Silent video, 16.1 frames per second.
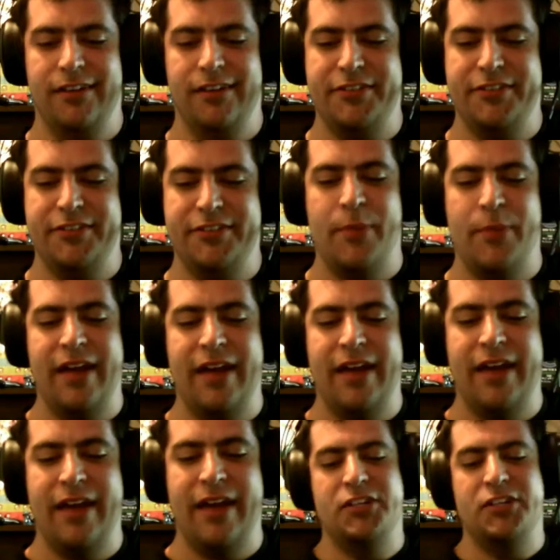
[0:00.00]
the bad guy took a
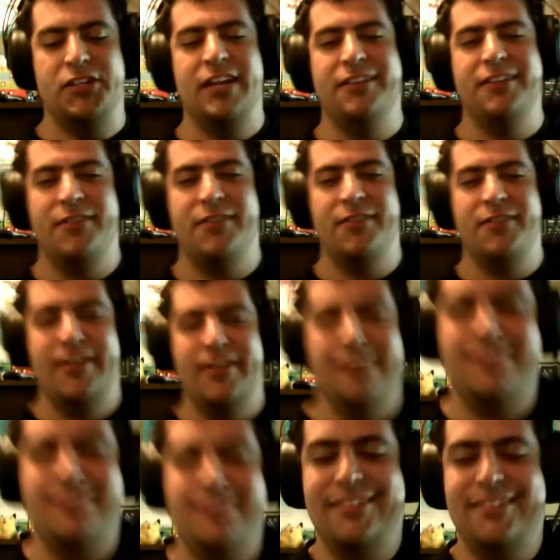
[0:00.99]
shot to the face.